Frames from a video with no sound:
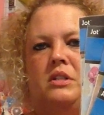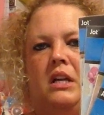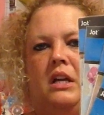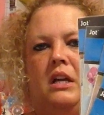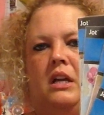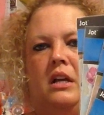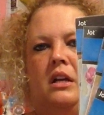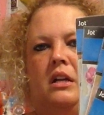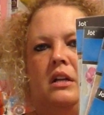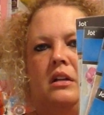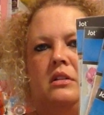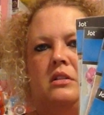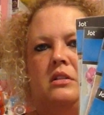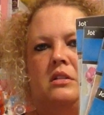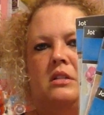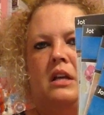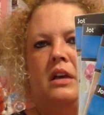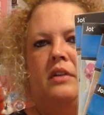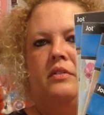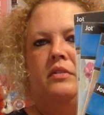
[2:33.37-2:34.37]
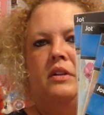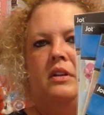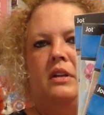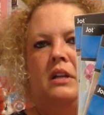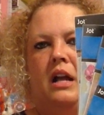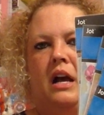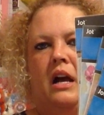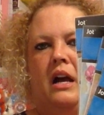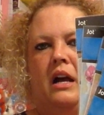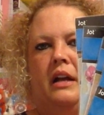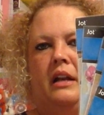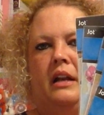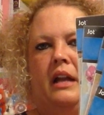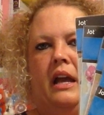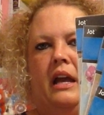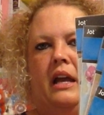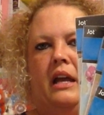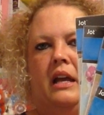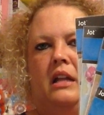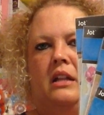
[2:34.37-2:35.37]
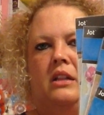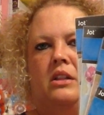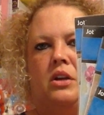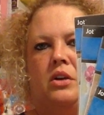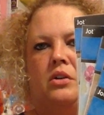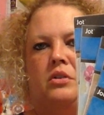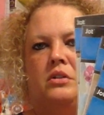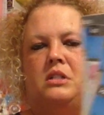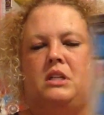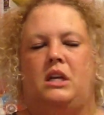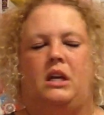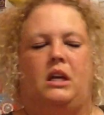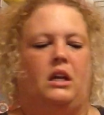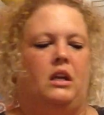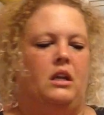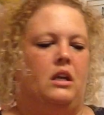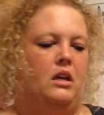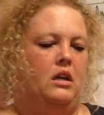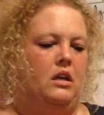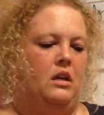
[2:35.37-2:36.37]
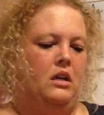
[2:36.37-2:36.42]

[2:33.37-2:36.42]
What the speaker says: 10, 7, 9, 8, 13.